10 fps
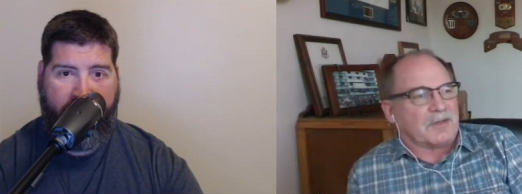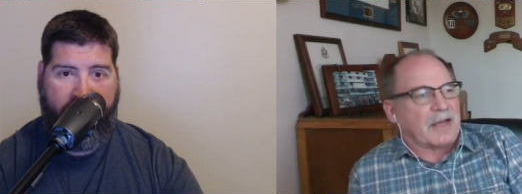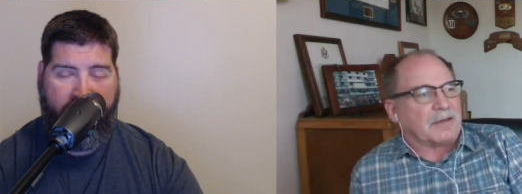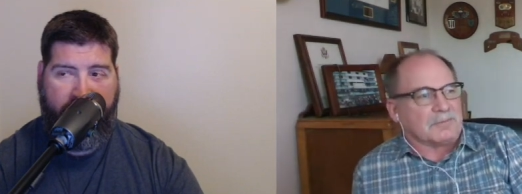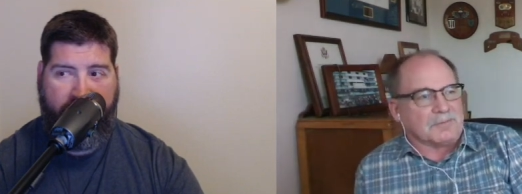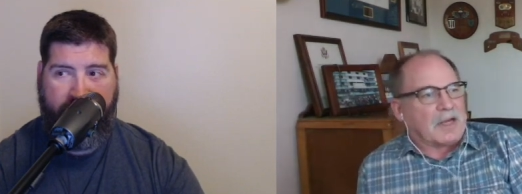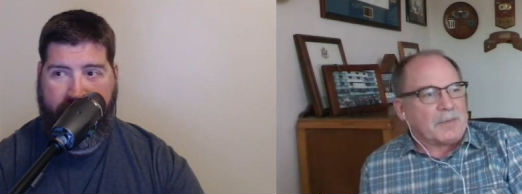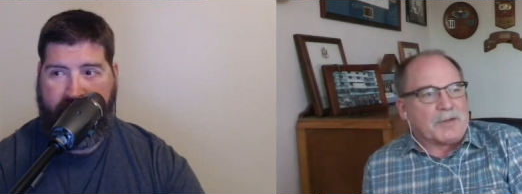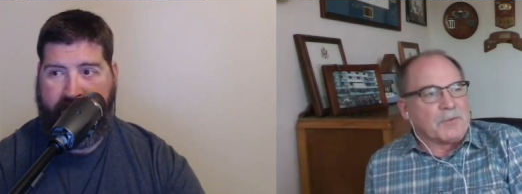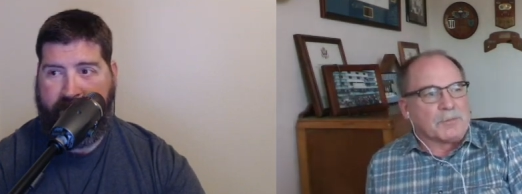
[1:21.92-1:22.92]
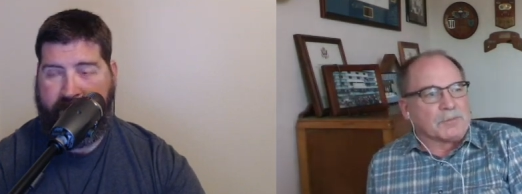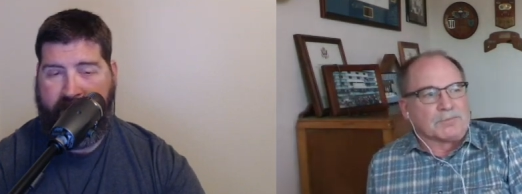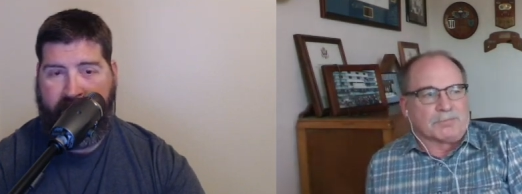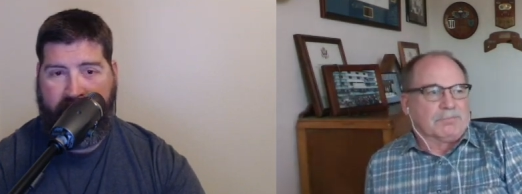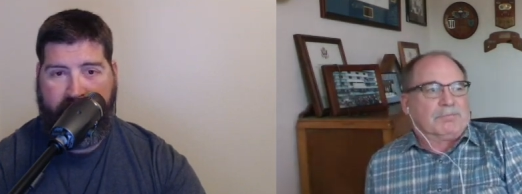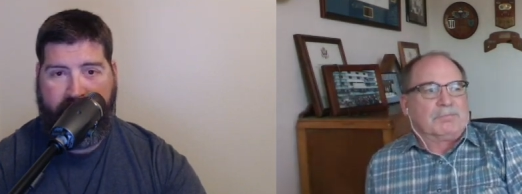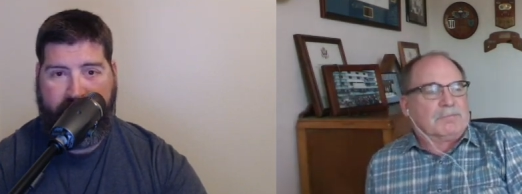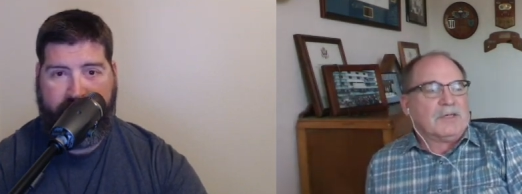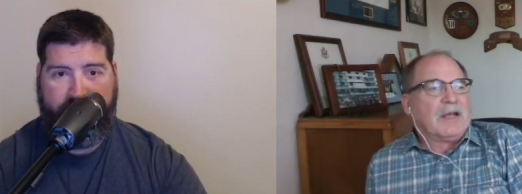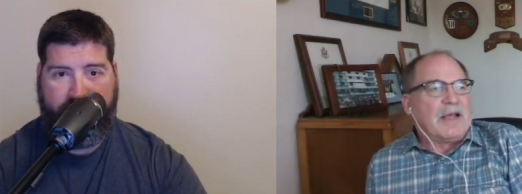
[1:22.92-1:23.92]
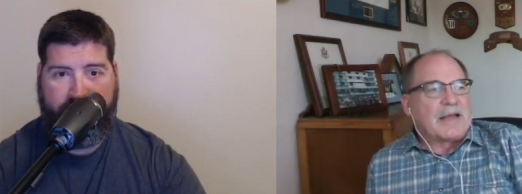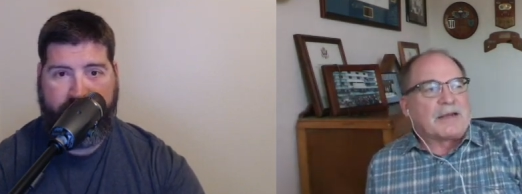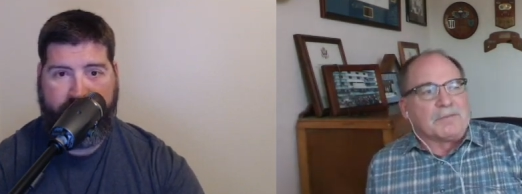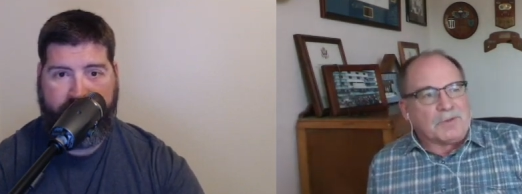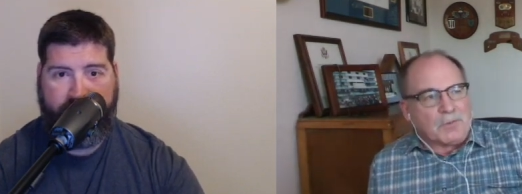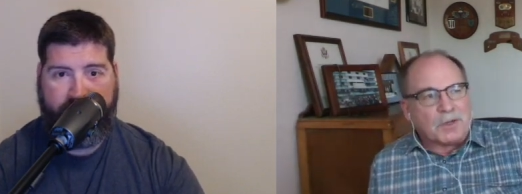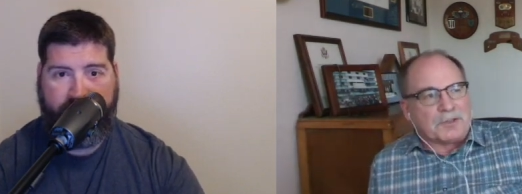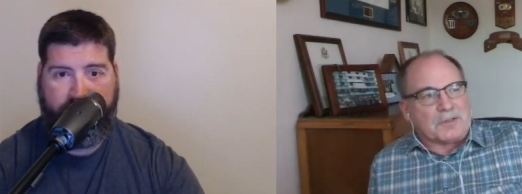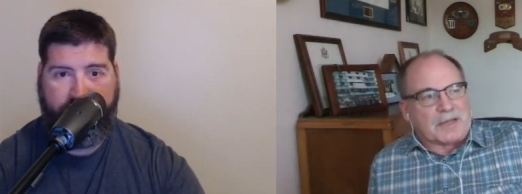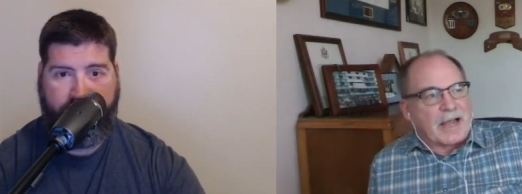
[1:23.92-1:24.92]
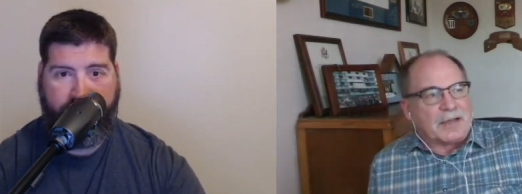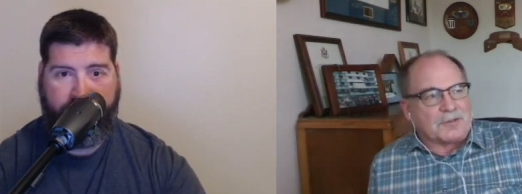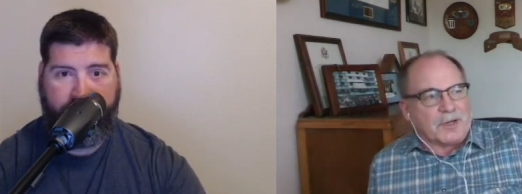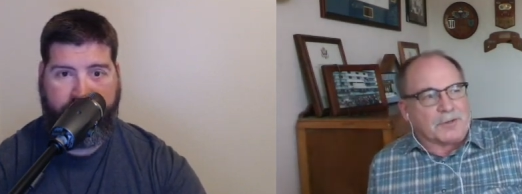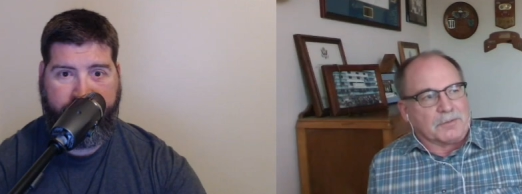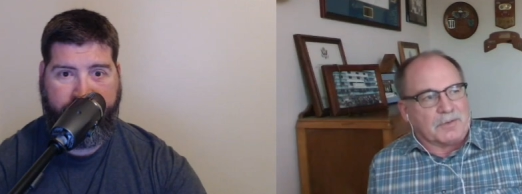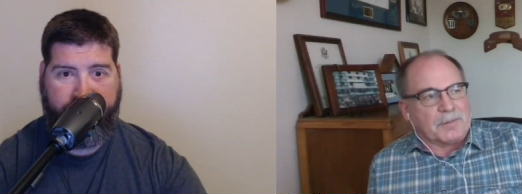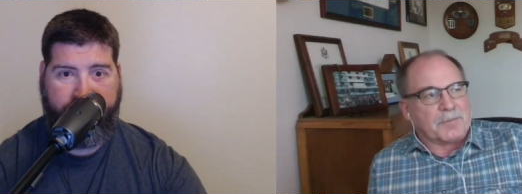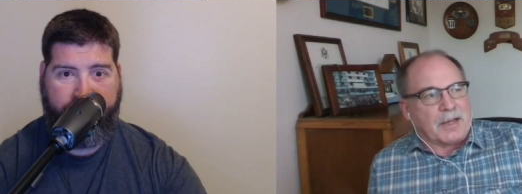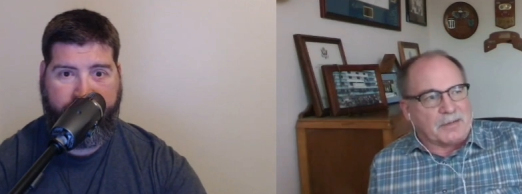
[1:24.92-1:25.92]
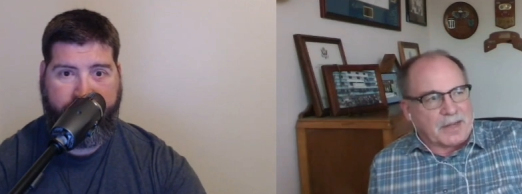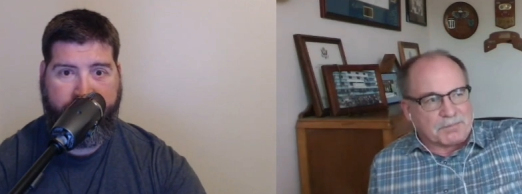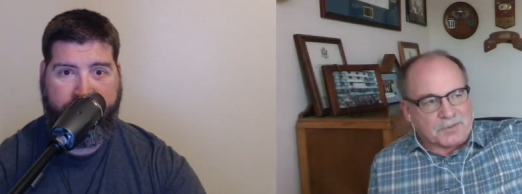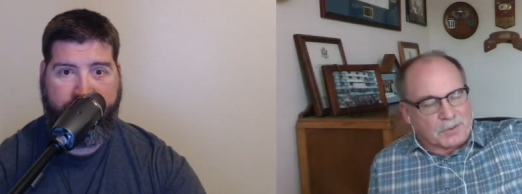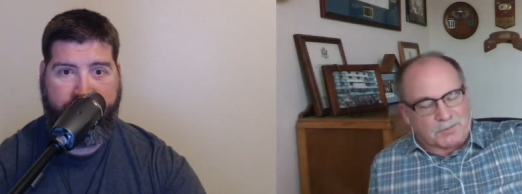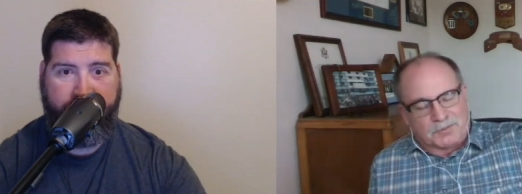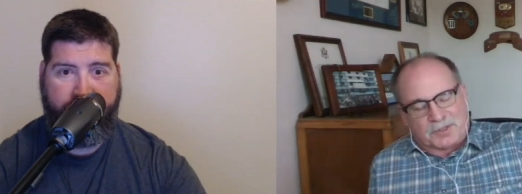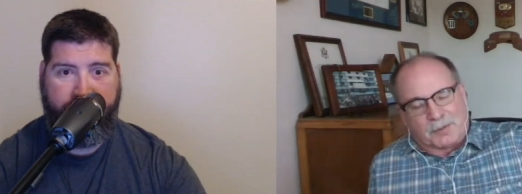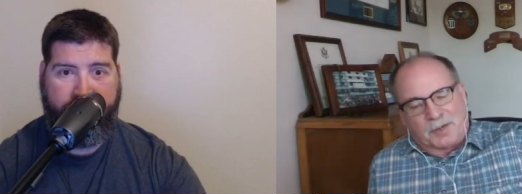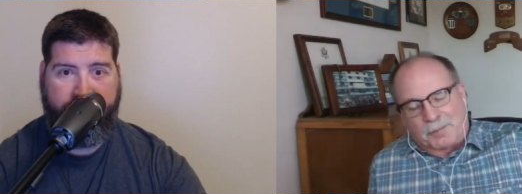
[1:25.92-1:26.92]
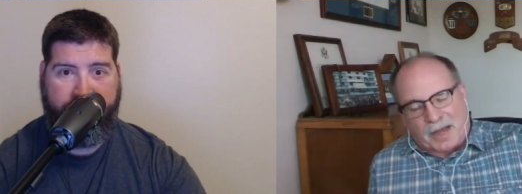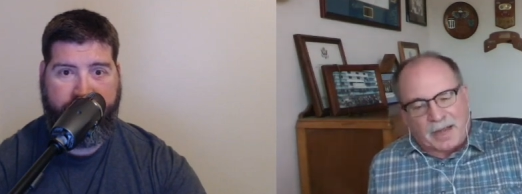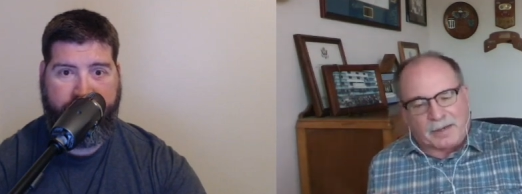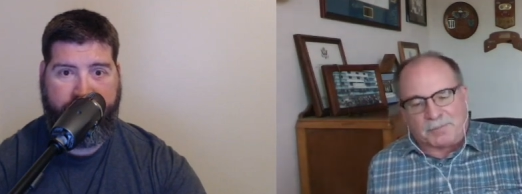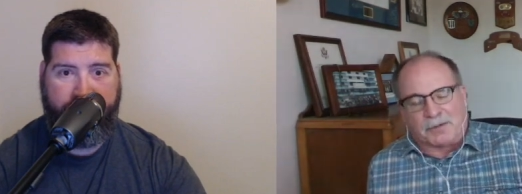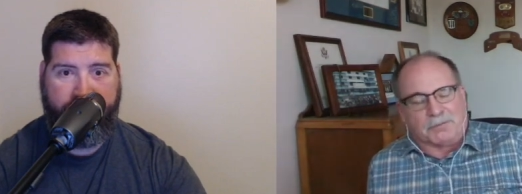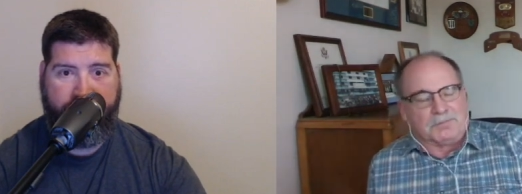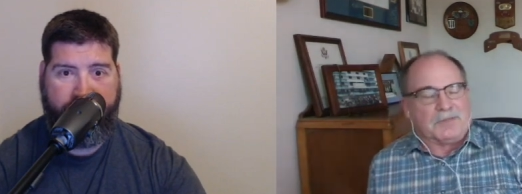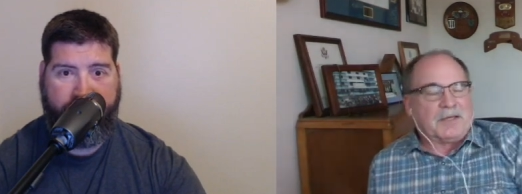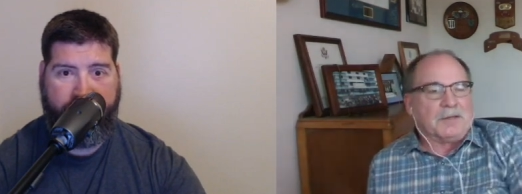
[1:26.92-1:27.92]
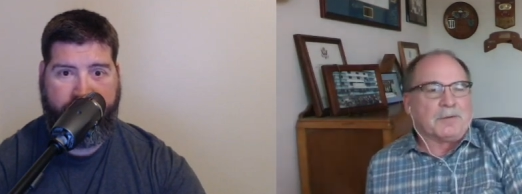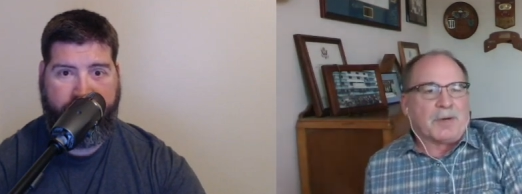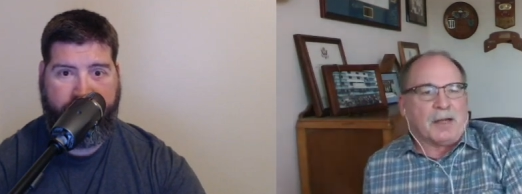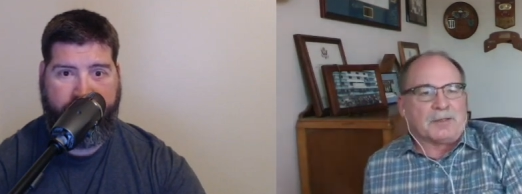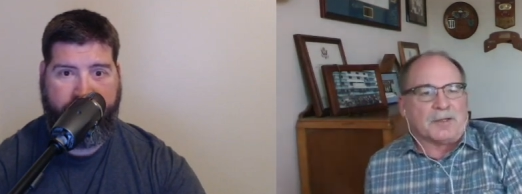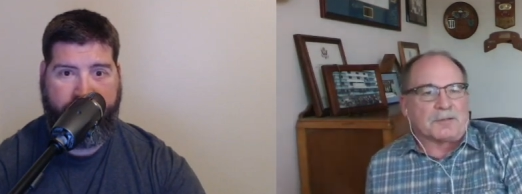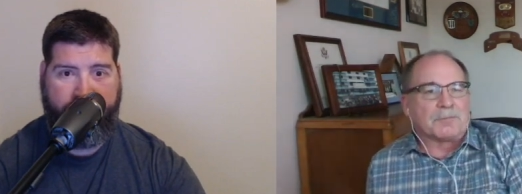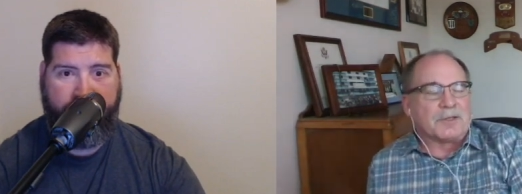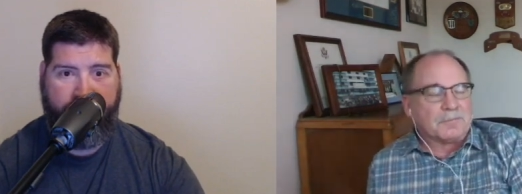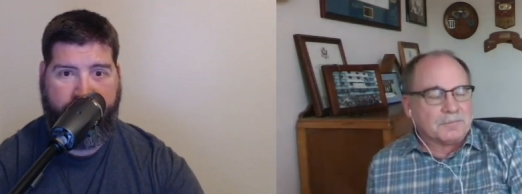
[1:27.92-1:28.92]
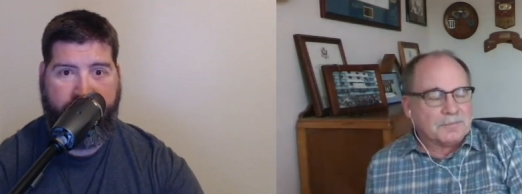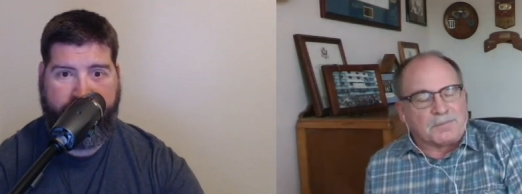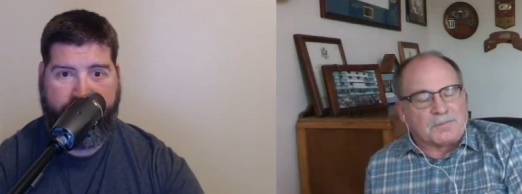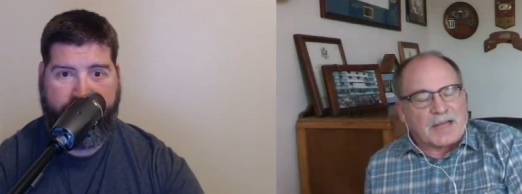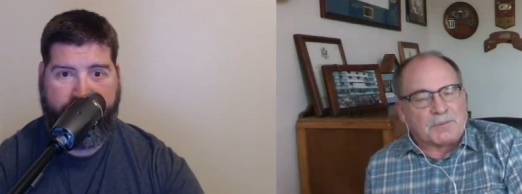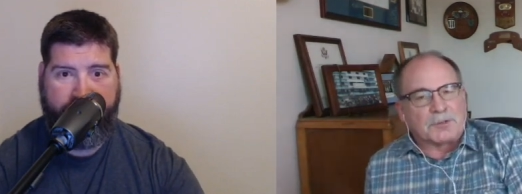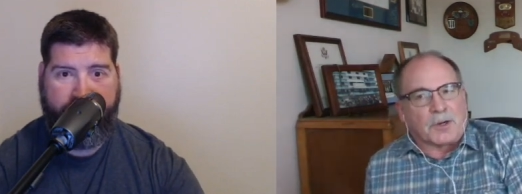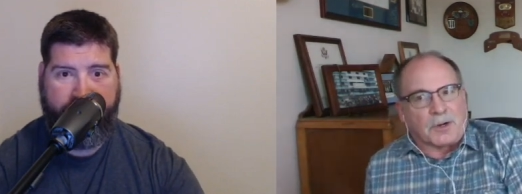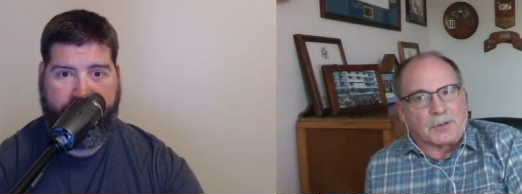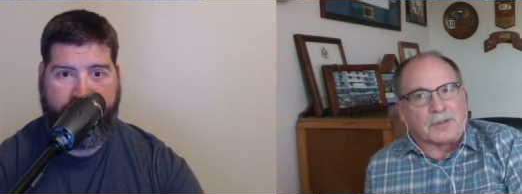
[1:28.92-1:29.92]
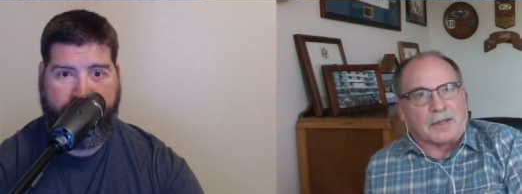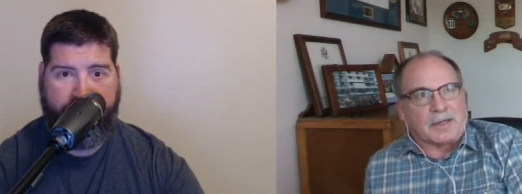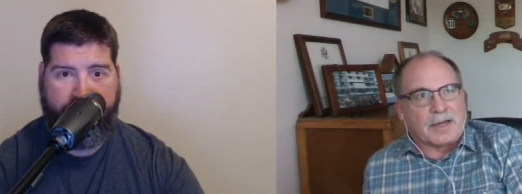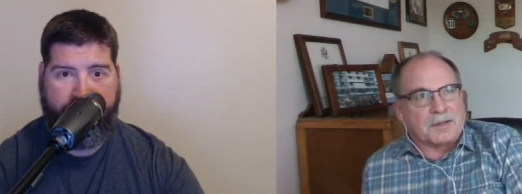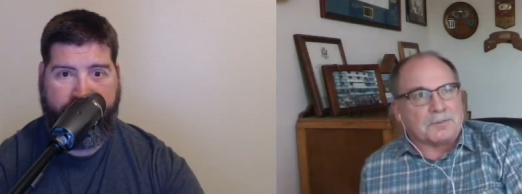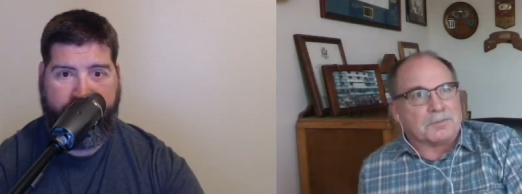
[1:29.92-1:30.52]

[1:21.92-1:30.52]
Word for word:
Speaker 1: that. And, I mean, we were man, and that it wasn't the guys there in Panama. That you know, it's coming up high. I'm not get into politics, but that was hard, and that kind of